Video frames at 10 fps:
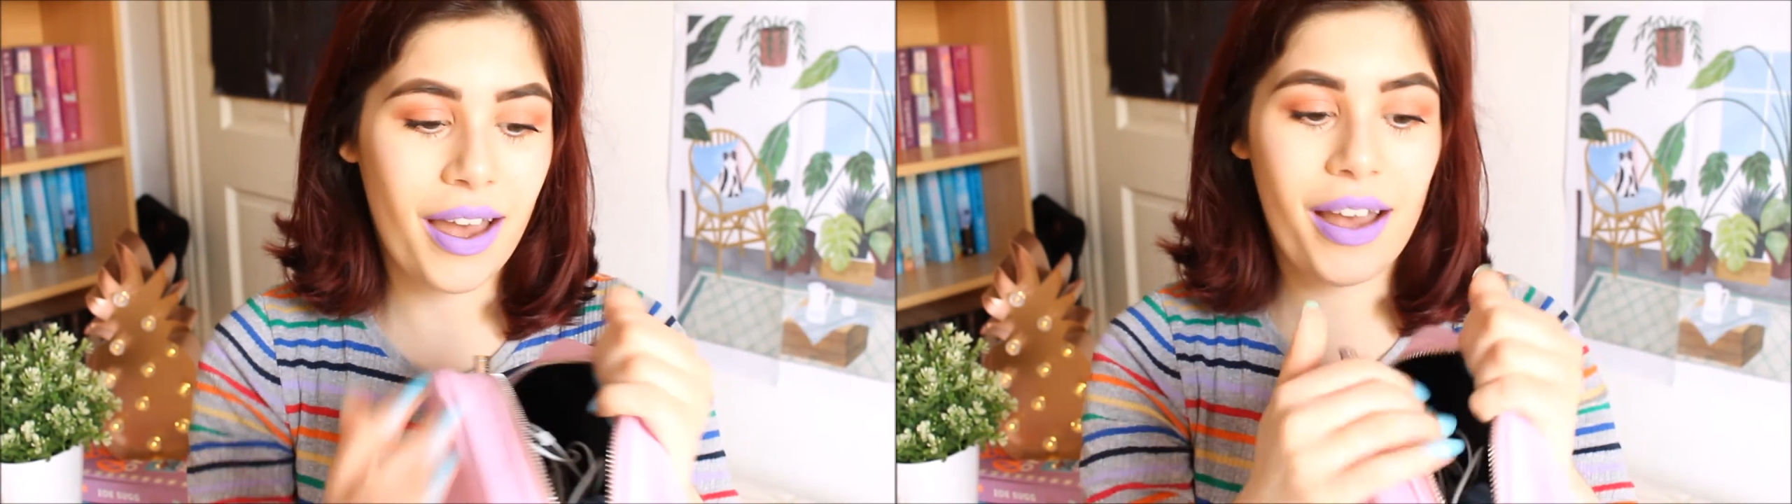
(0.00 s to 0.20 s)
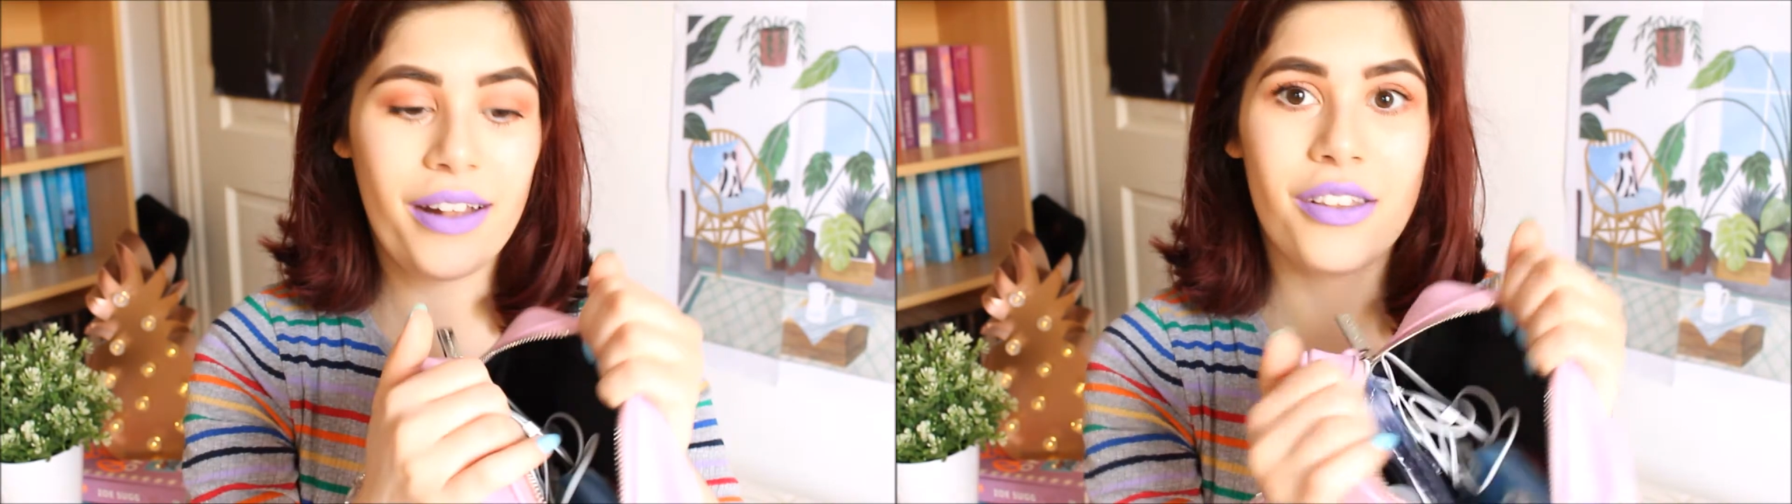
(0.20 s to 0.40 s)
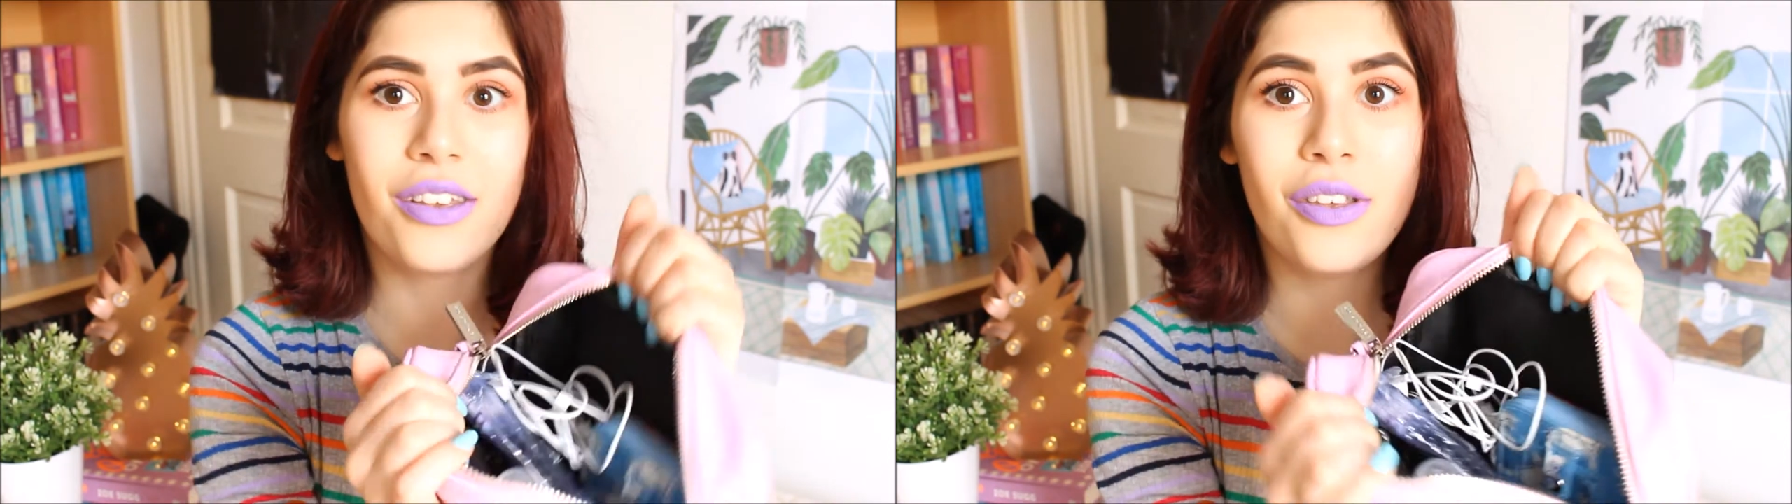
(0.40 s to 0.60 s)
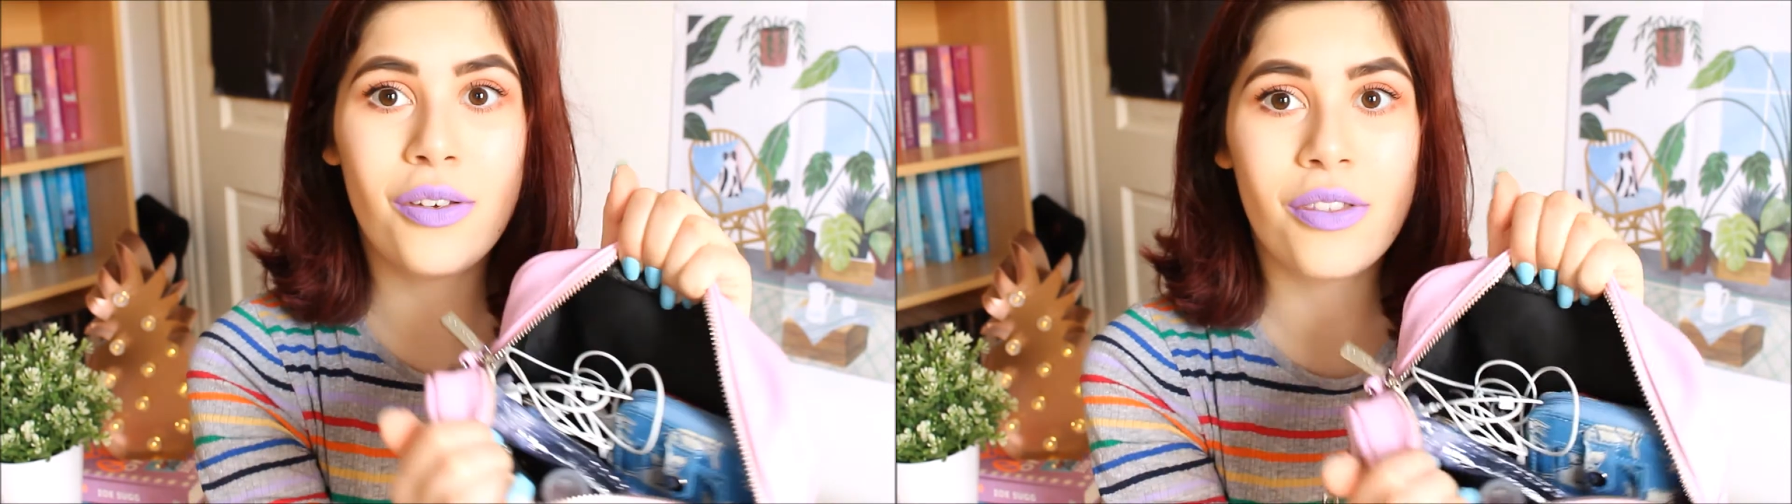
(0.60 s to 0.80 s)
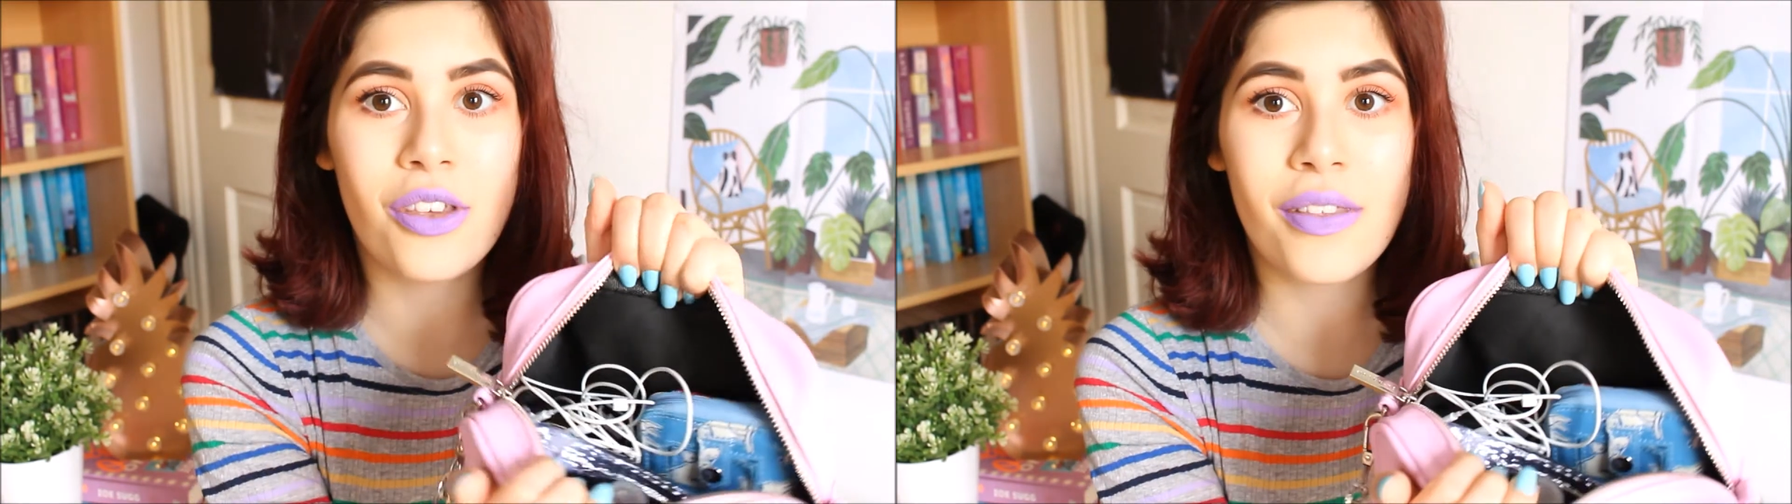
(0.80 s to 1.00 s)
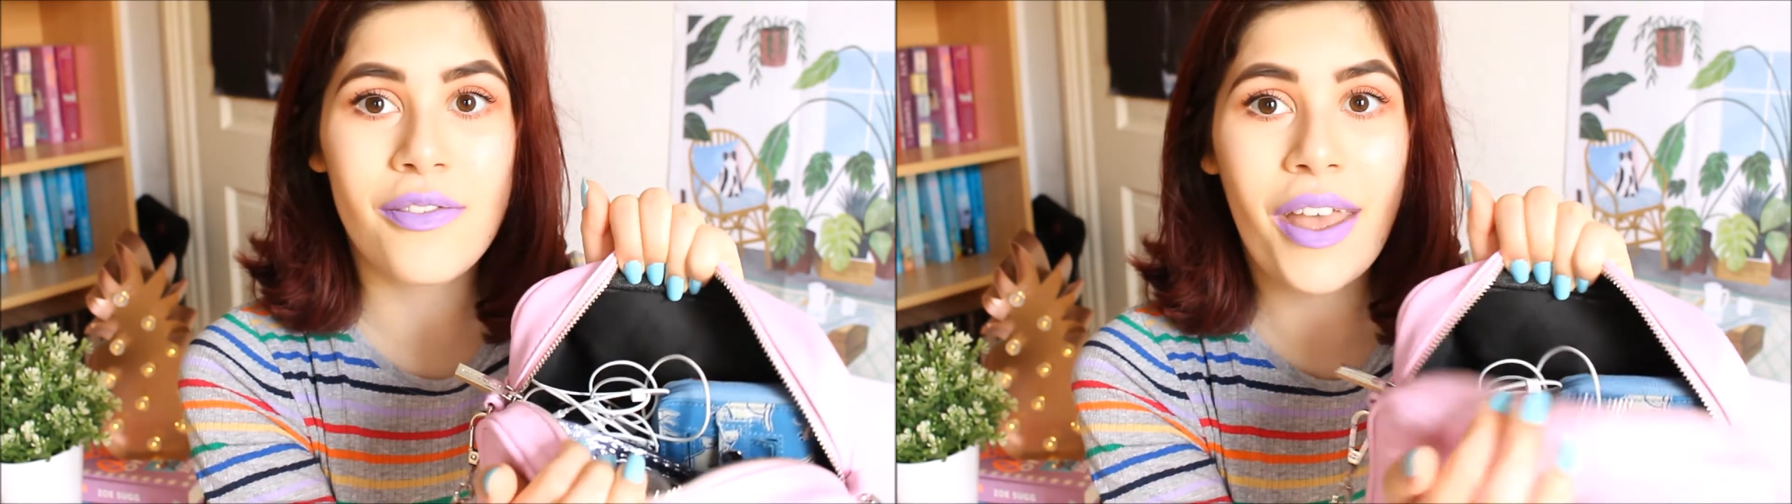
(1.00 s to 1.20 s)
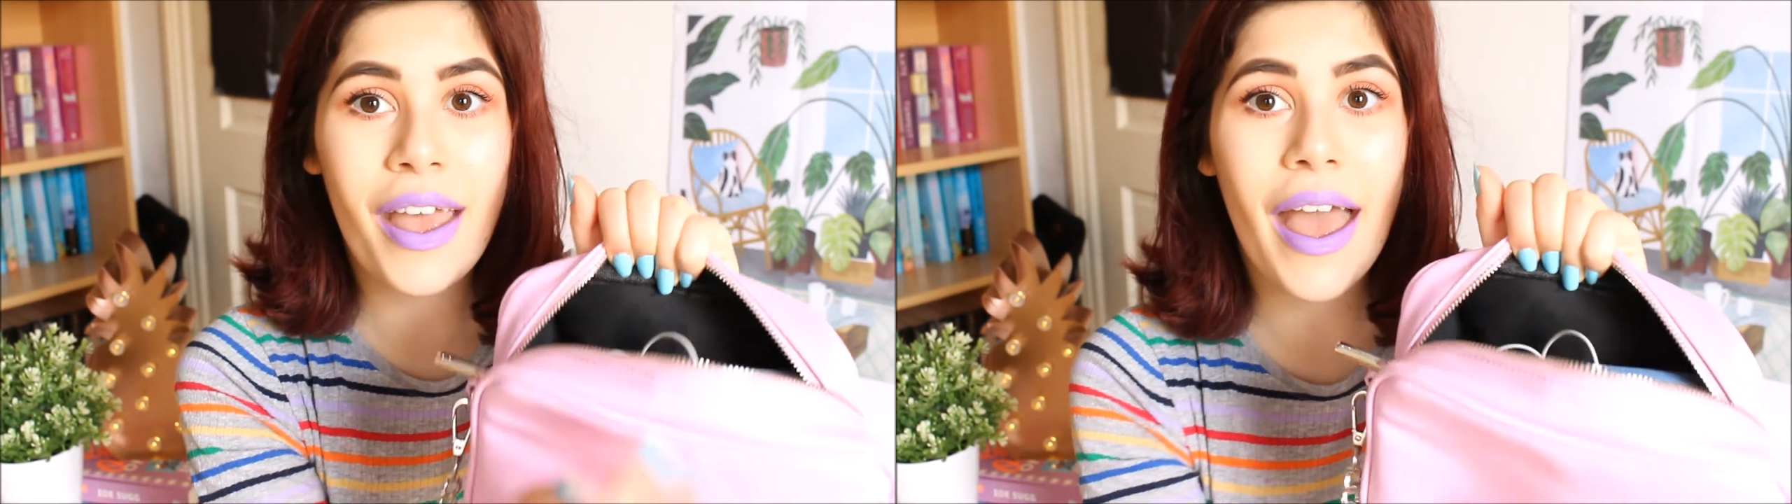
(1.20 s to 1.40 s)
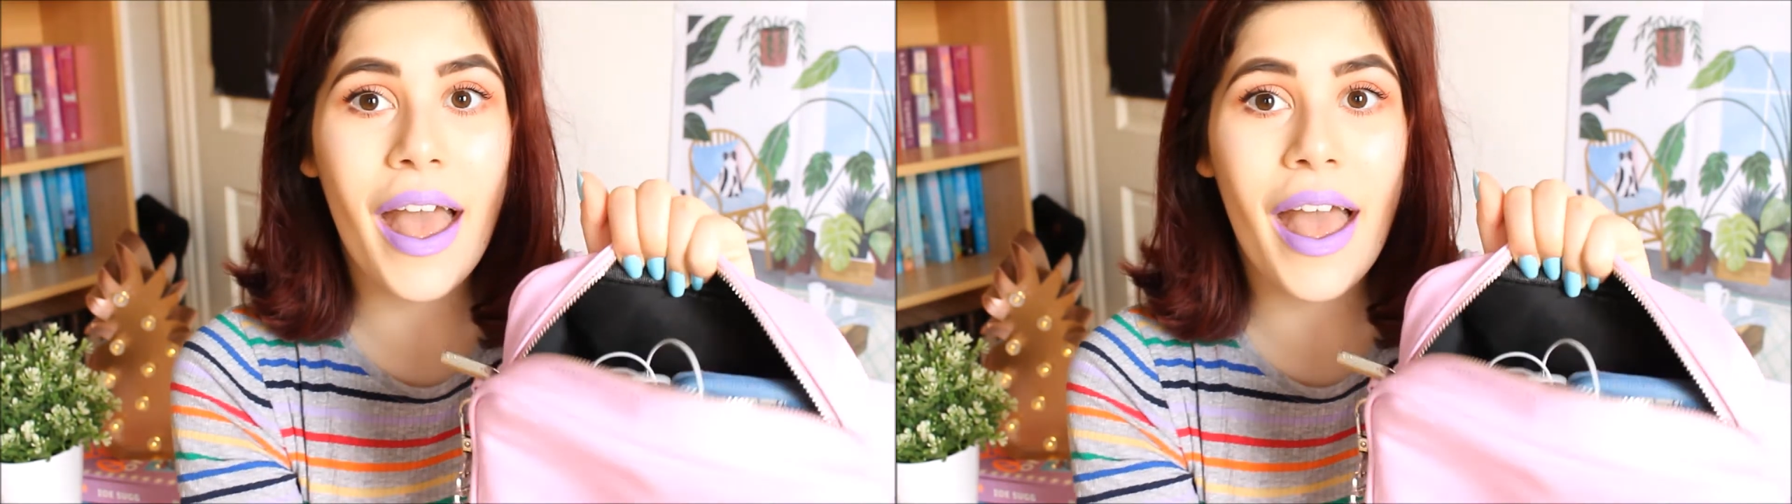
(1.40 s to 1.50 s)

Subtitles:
and you just fit